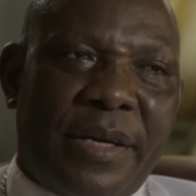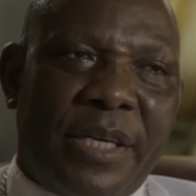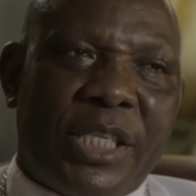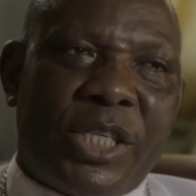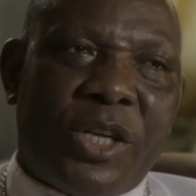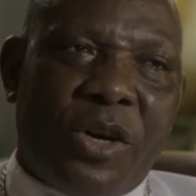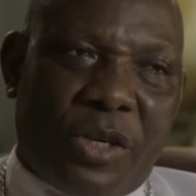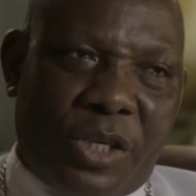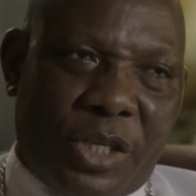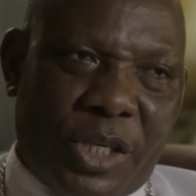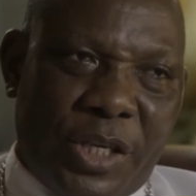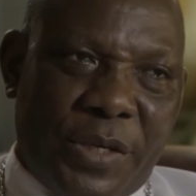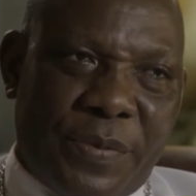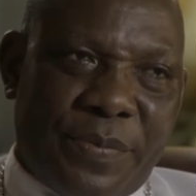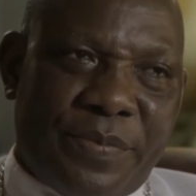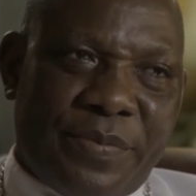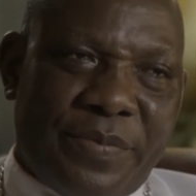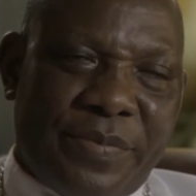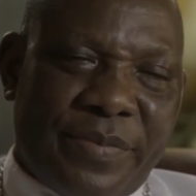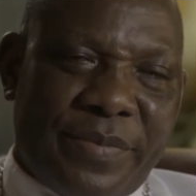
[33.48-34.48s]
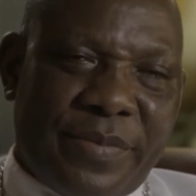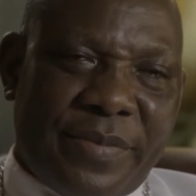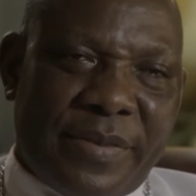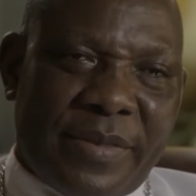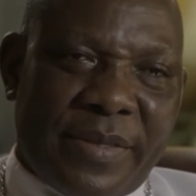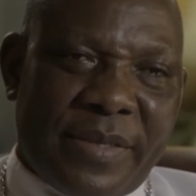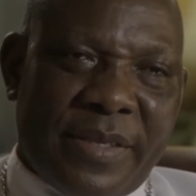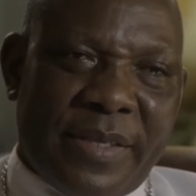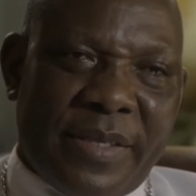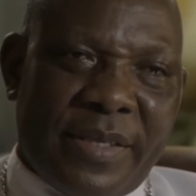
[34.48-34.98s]
sword.
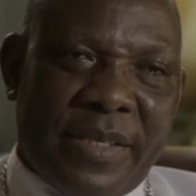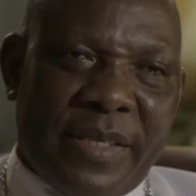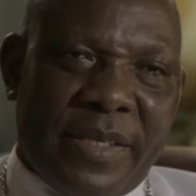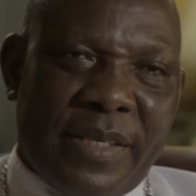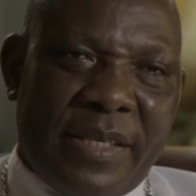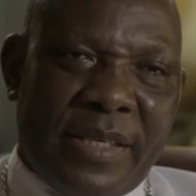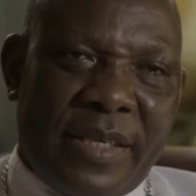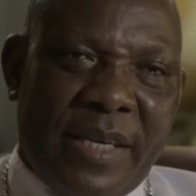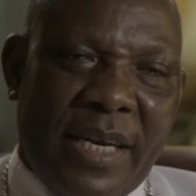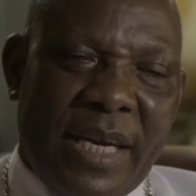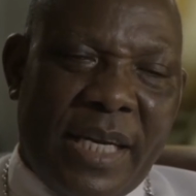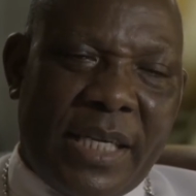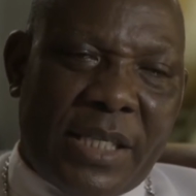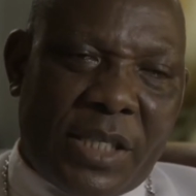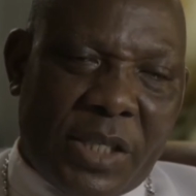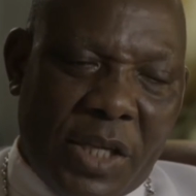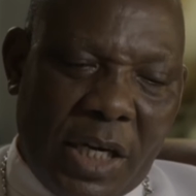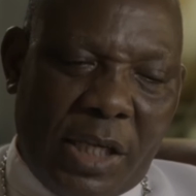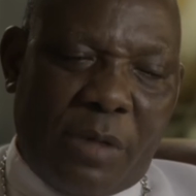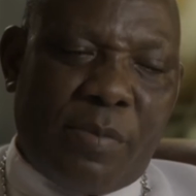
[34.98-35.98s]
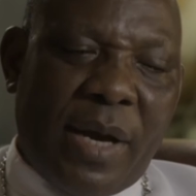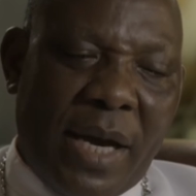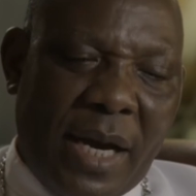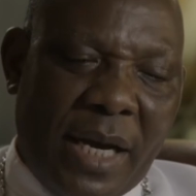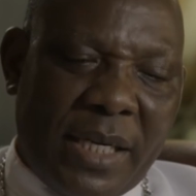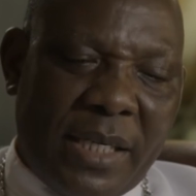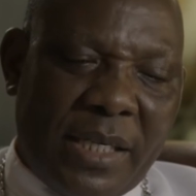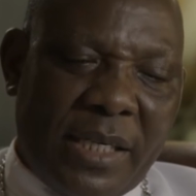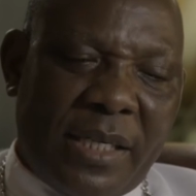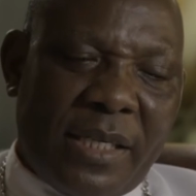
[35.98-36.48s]
Then I stretched my
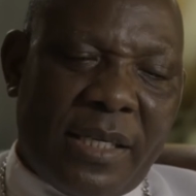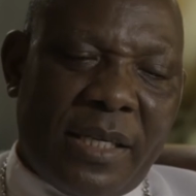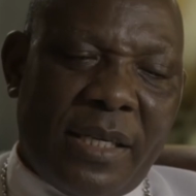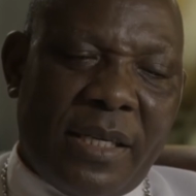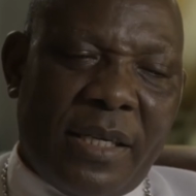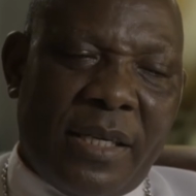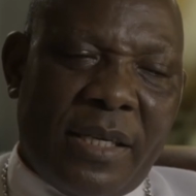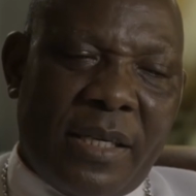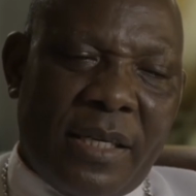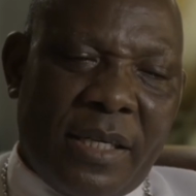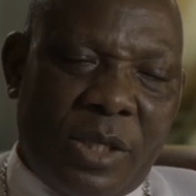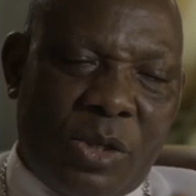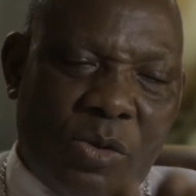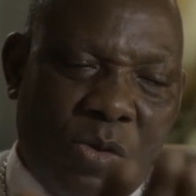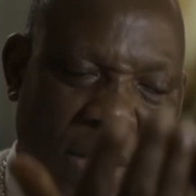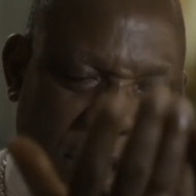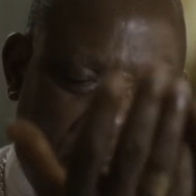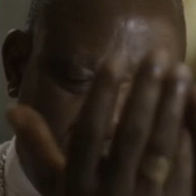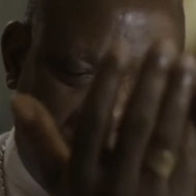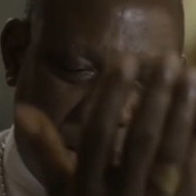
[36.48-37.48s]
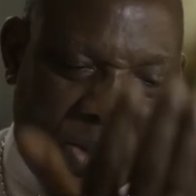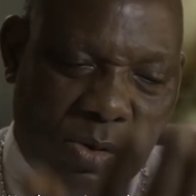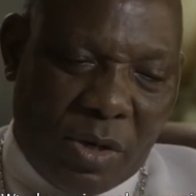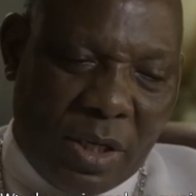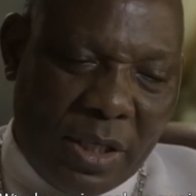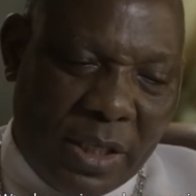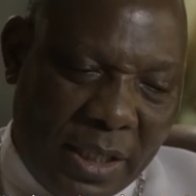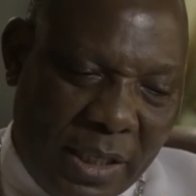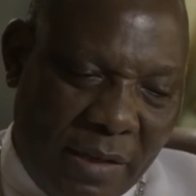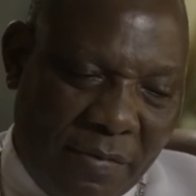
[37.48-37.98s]
hands, two hands to
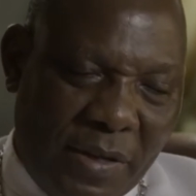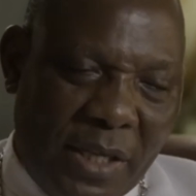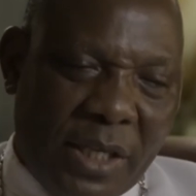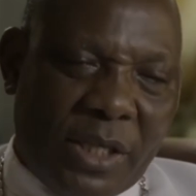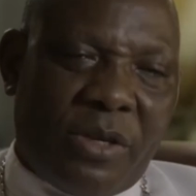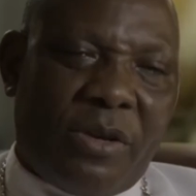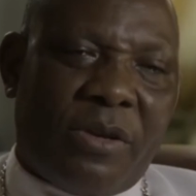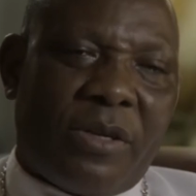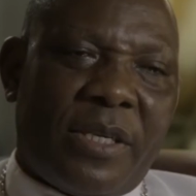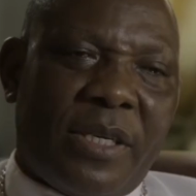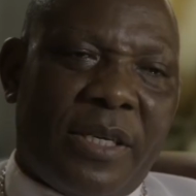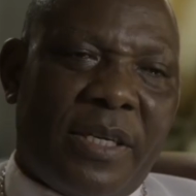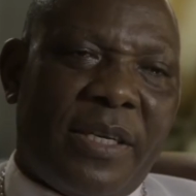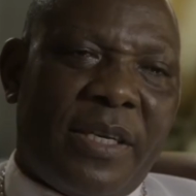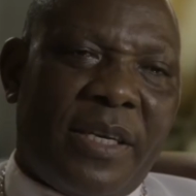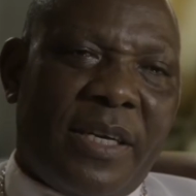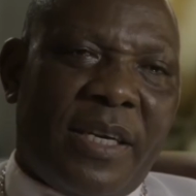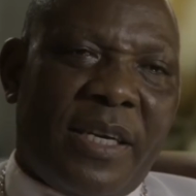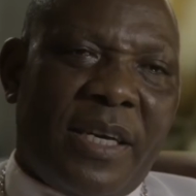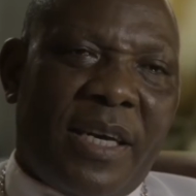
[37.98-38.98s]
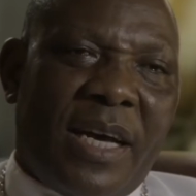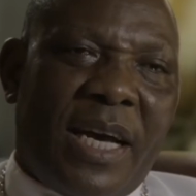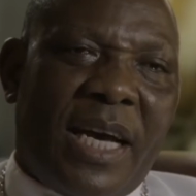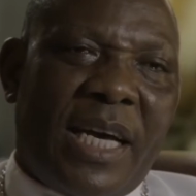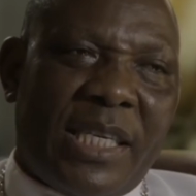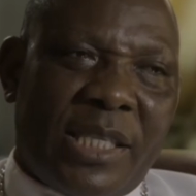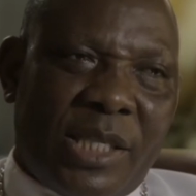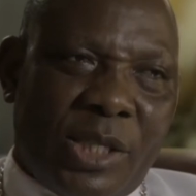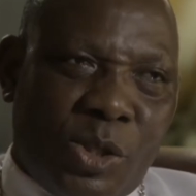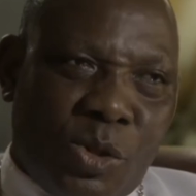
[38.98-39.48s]
receive the sword.
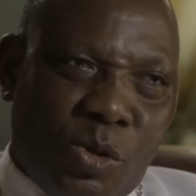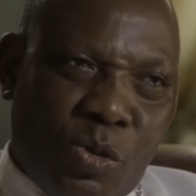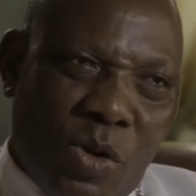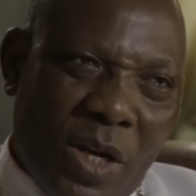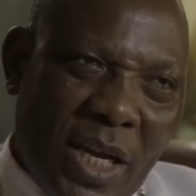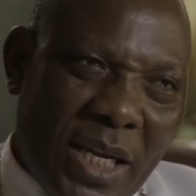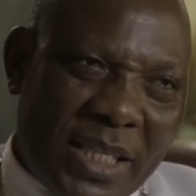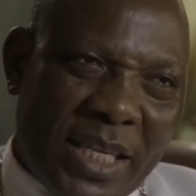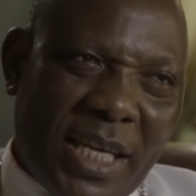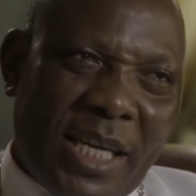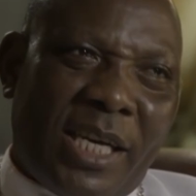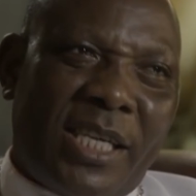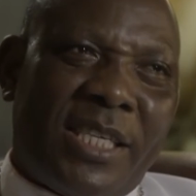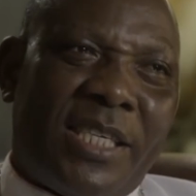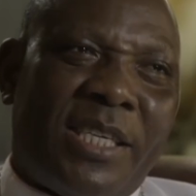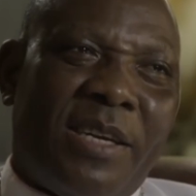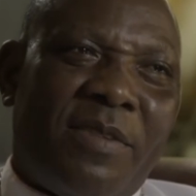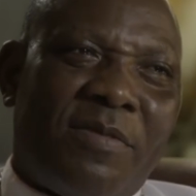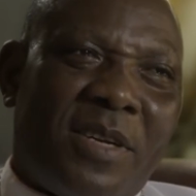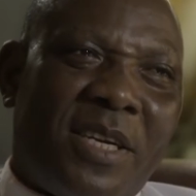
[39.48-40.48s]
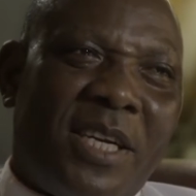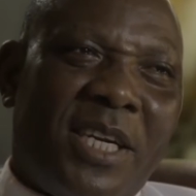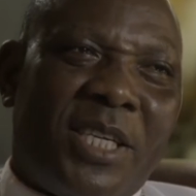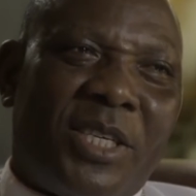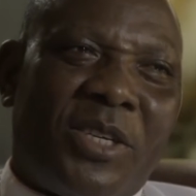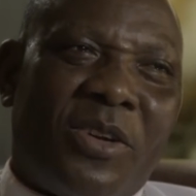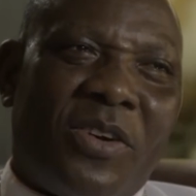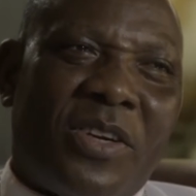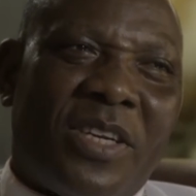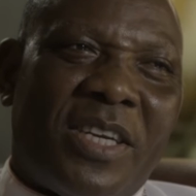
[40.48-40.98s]
As soon as I received the
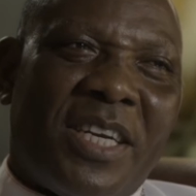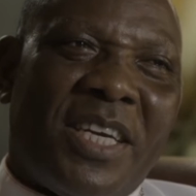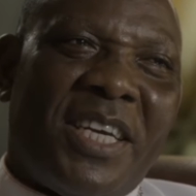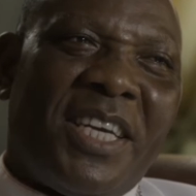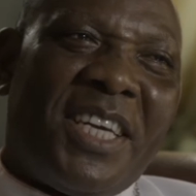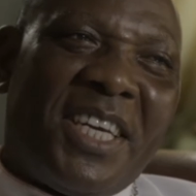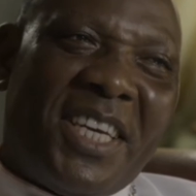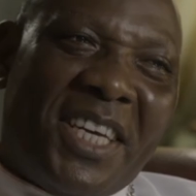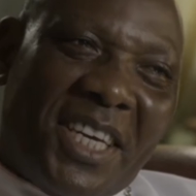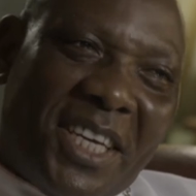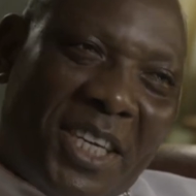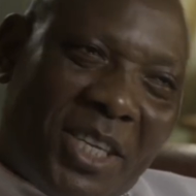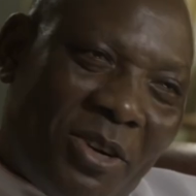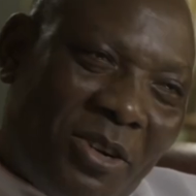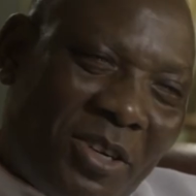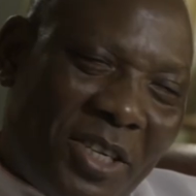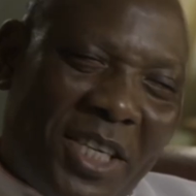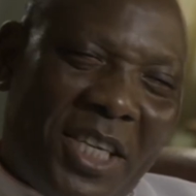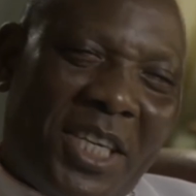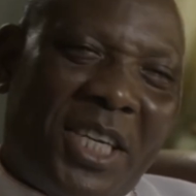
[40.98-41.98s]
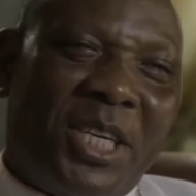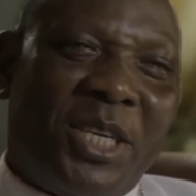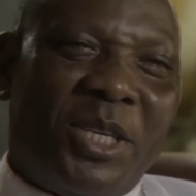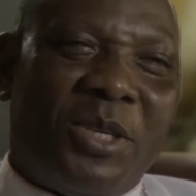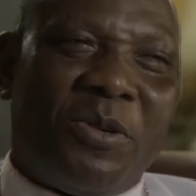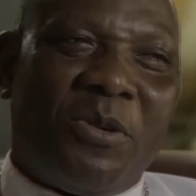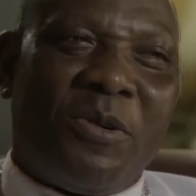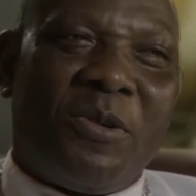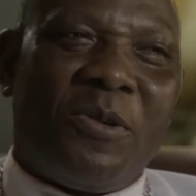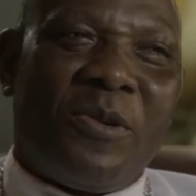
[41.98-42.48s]
sword, it turned
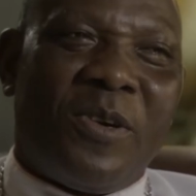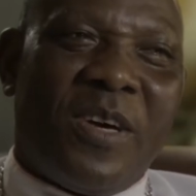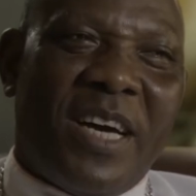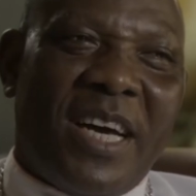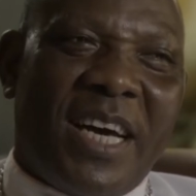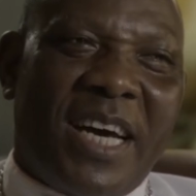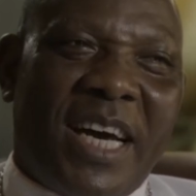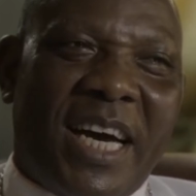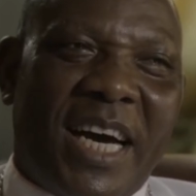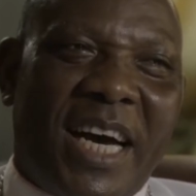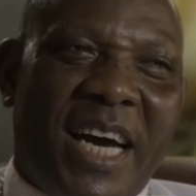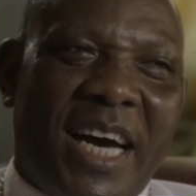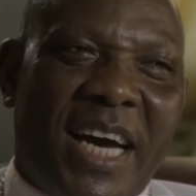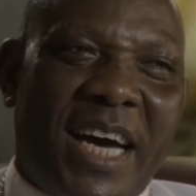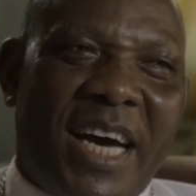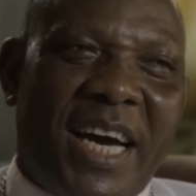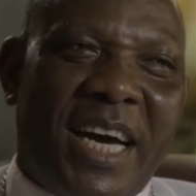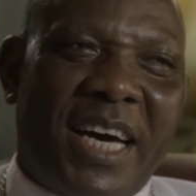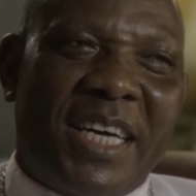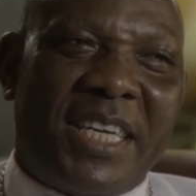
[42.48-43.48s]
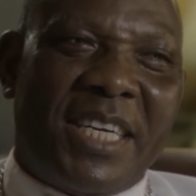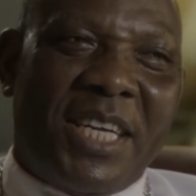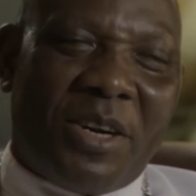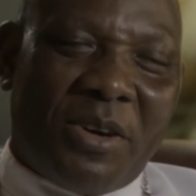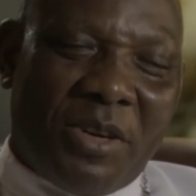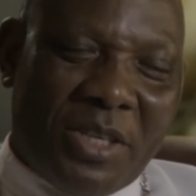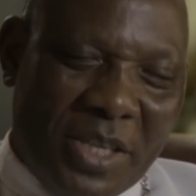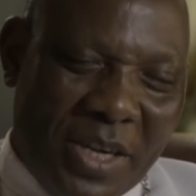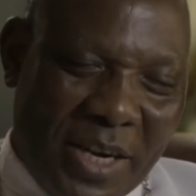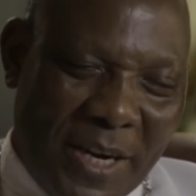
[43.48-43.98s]
into uh, the
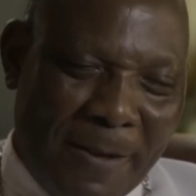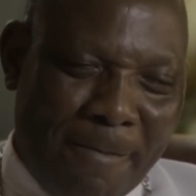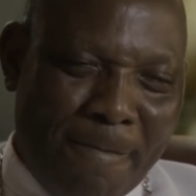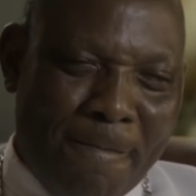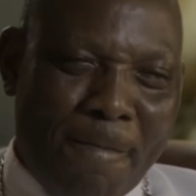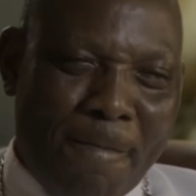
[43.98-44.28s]
rosary.